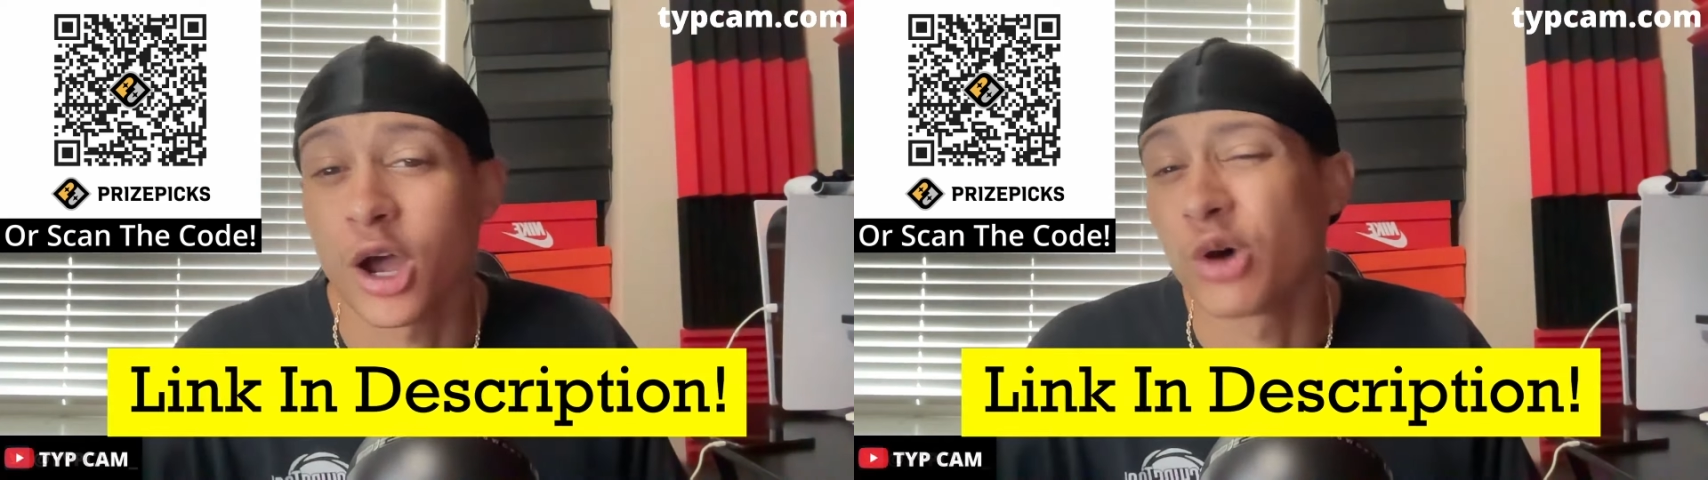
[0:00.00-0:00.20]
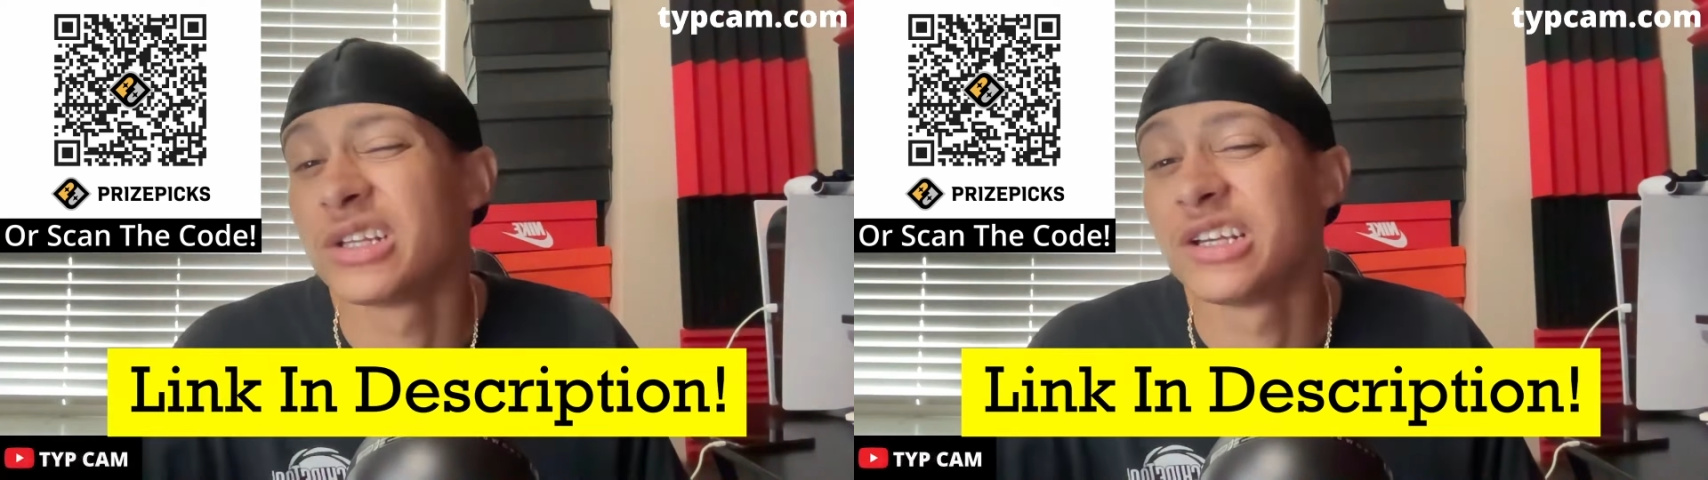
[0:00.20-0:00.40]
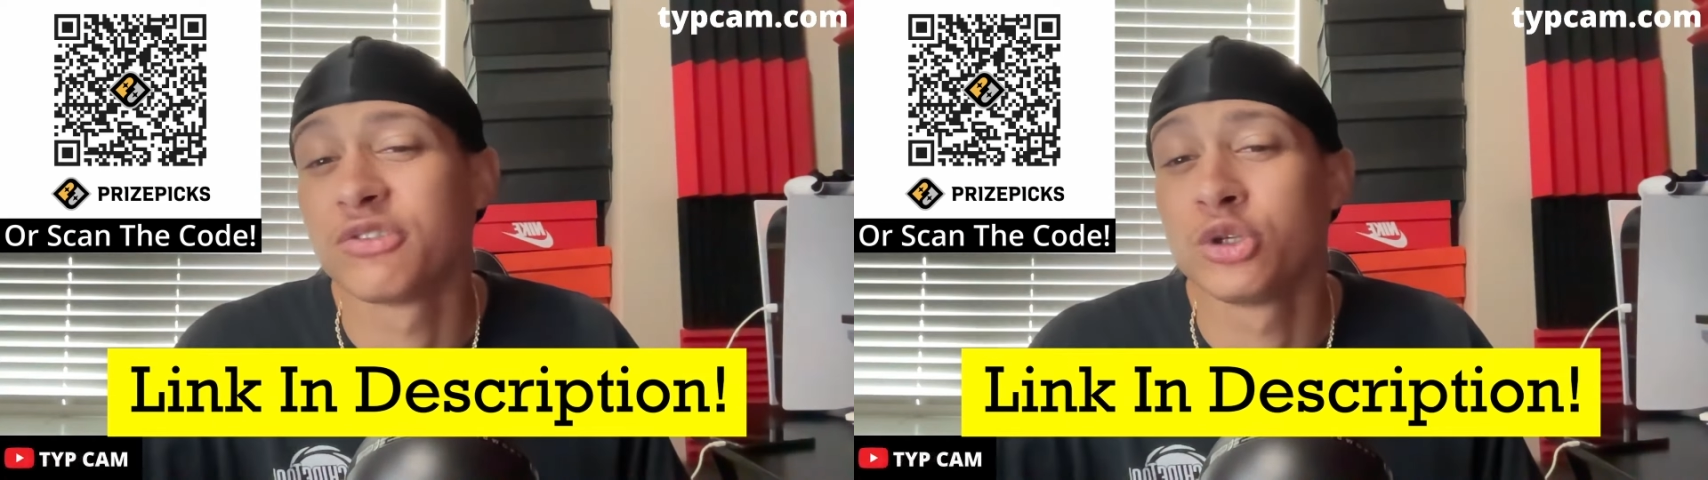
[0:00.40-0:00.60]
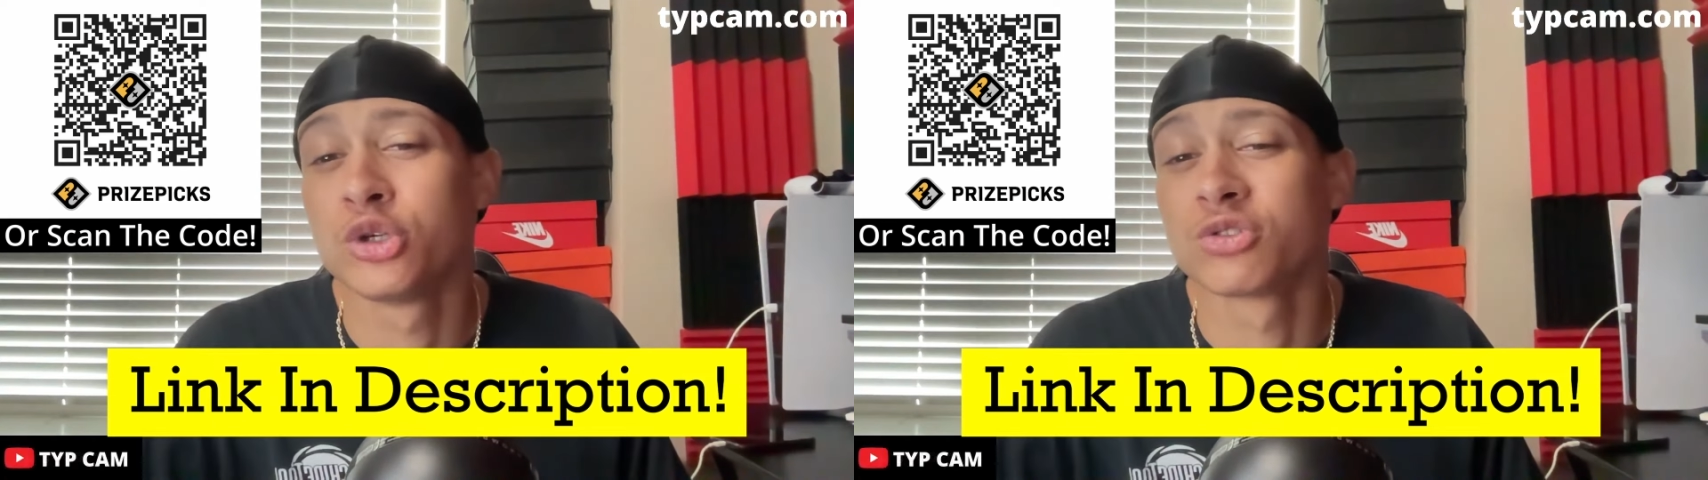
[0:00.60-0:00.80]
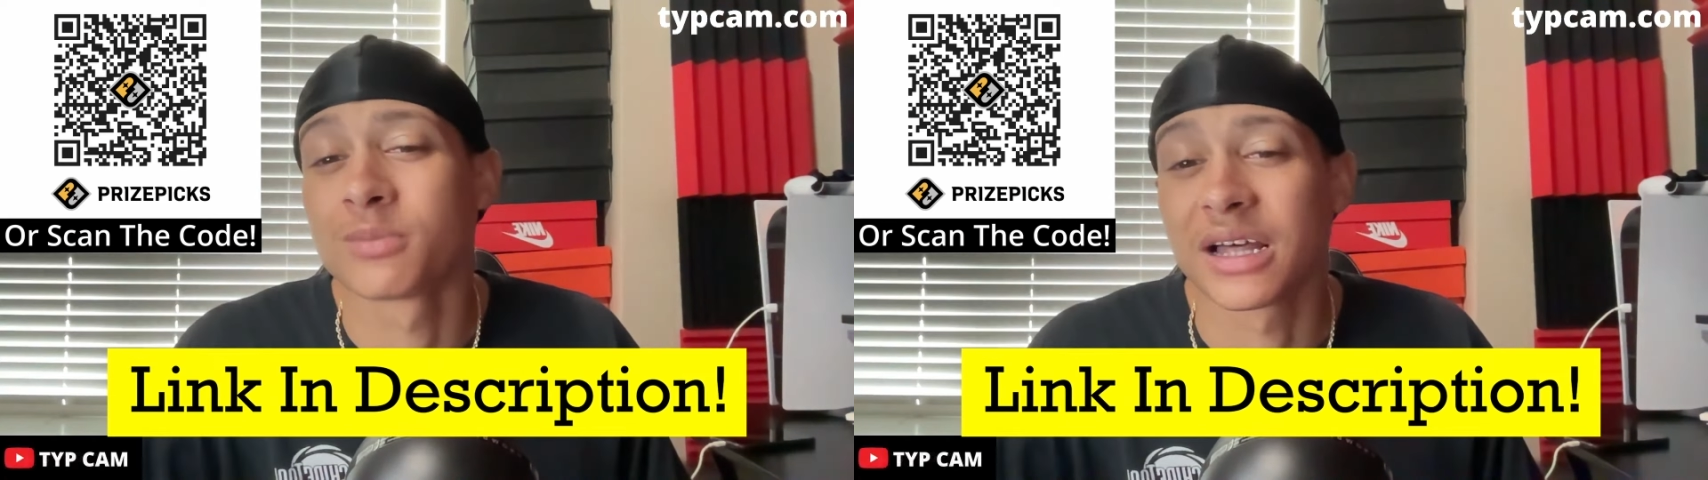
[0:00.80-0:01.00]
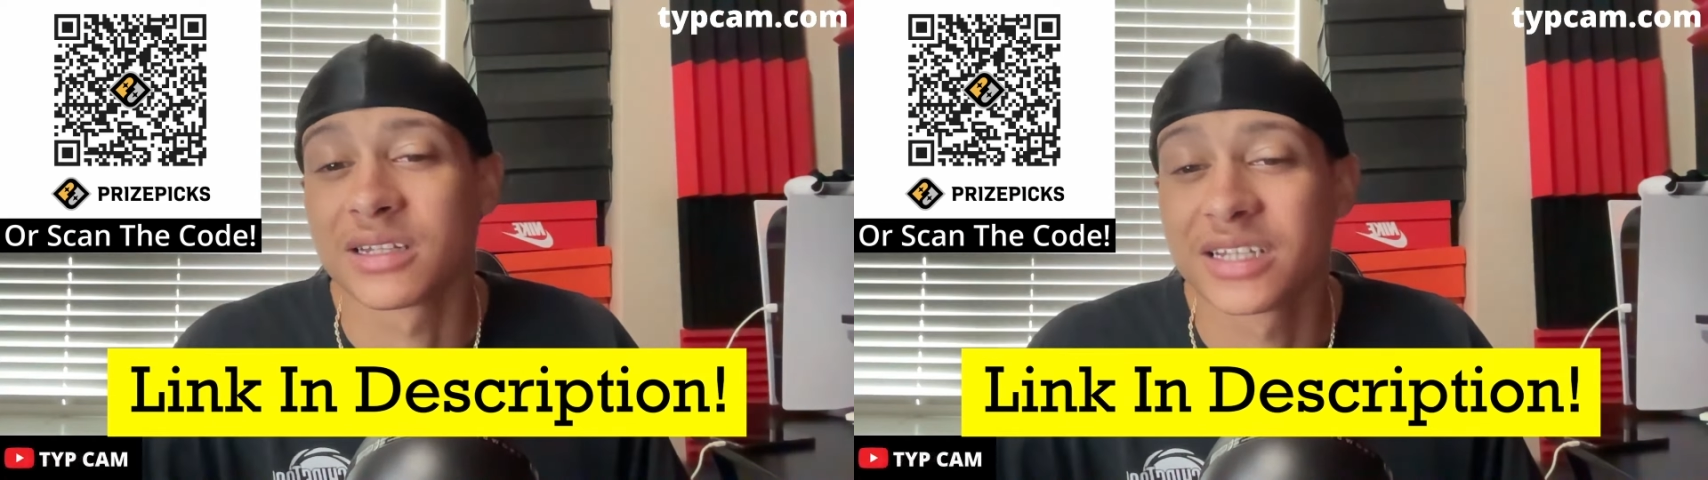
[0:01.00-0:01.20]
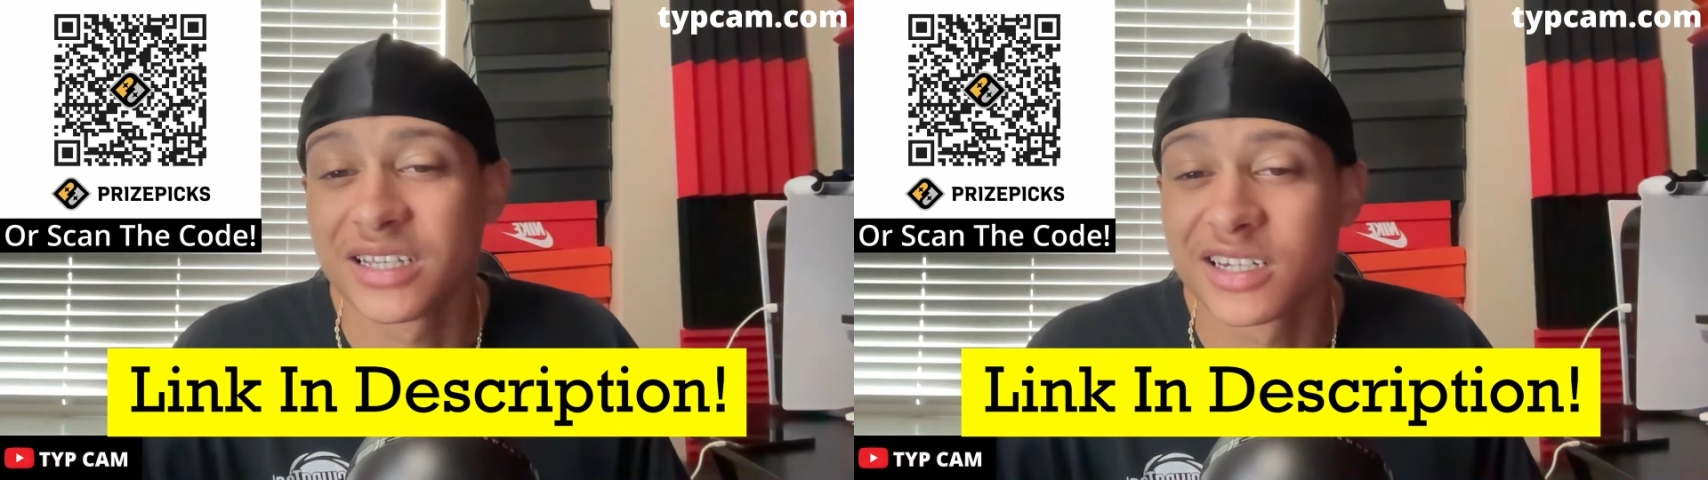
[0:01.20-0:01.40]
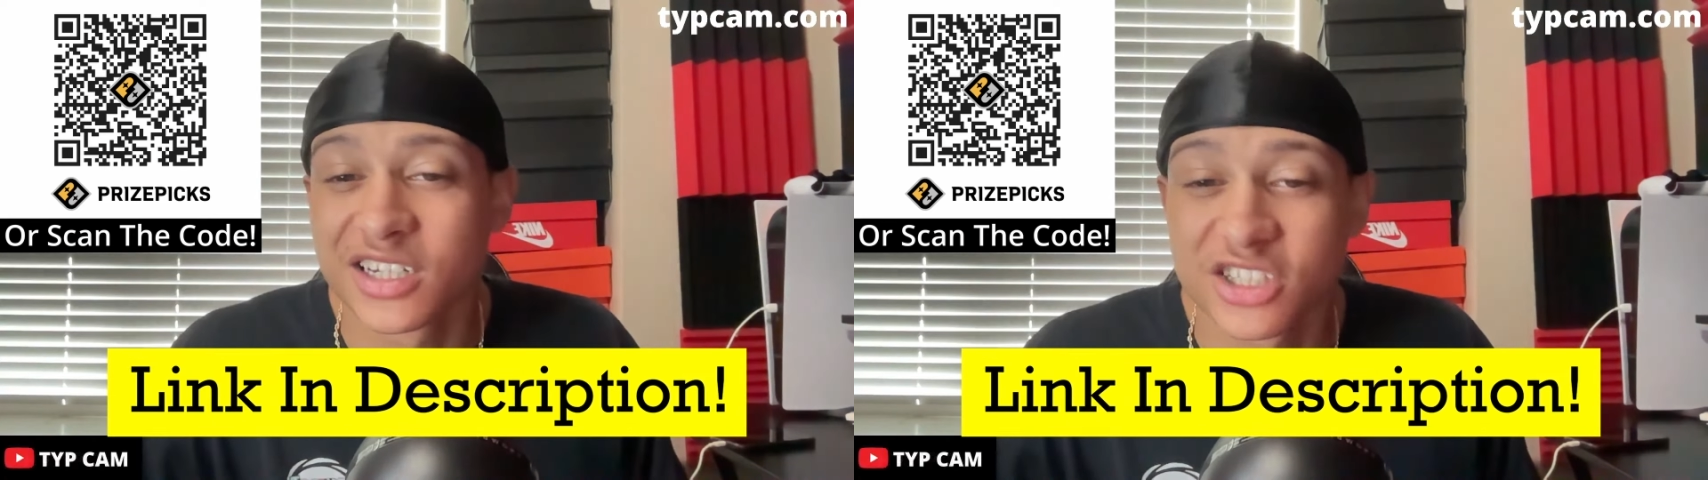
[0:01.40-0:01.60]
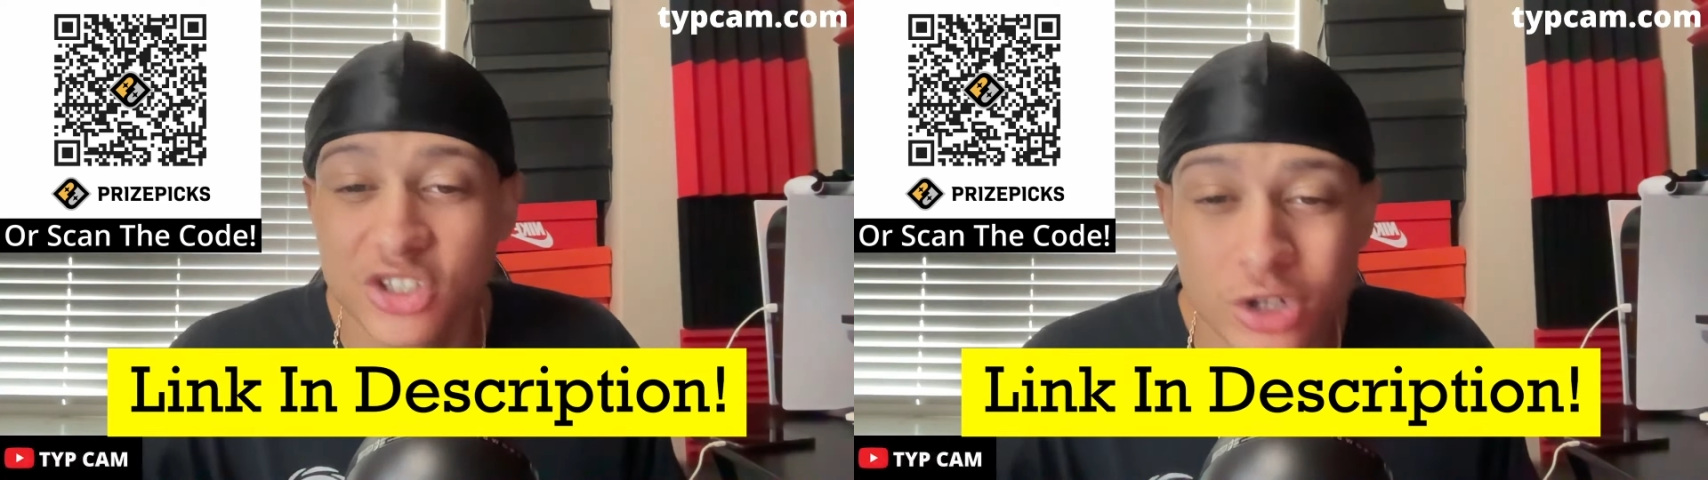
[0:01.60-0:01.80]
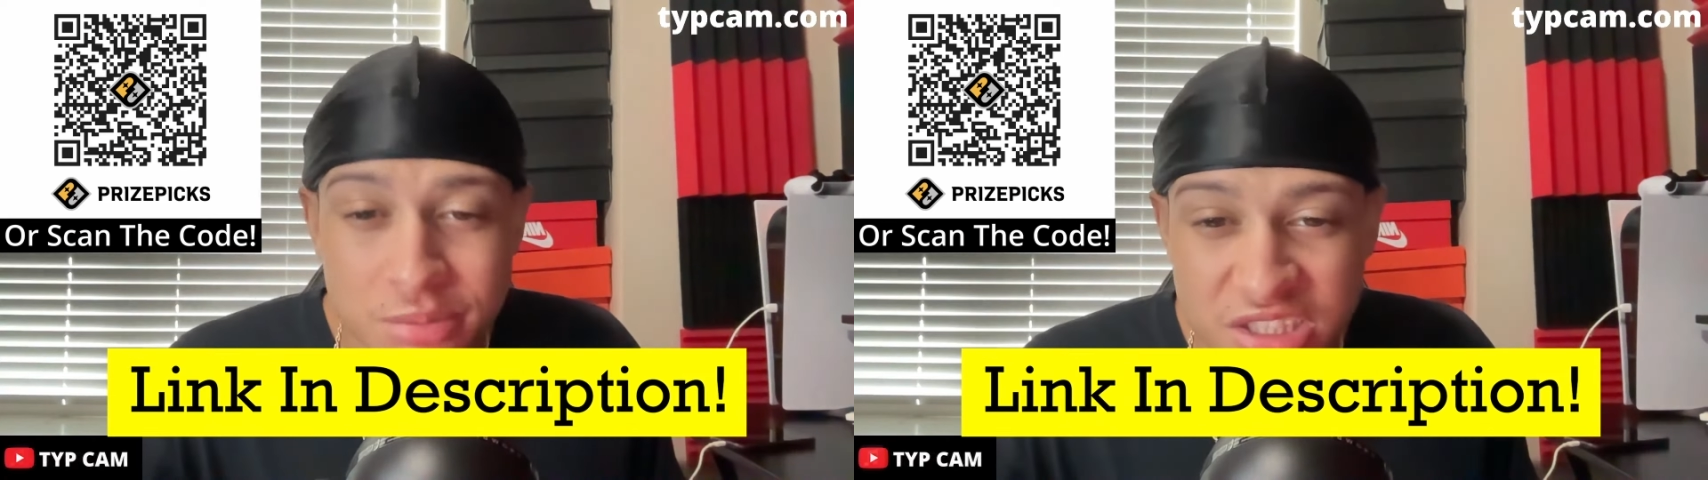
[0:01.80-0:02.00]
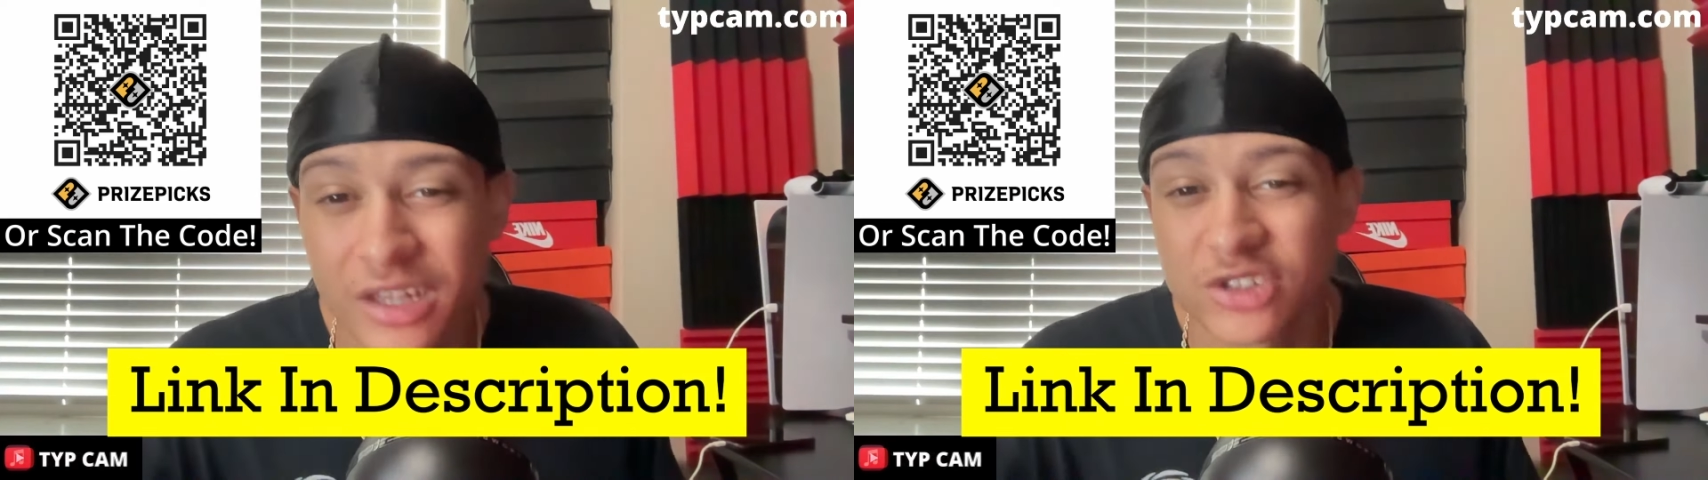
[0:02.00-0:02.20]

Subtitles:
only if you use my link in the description.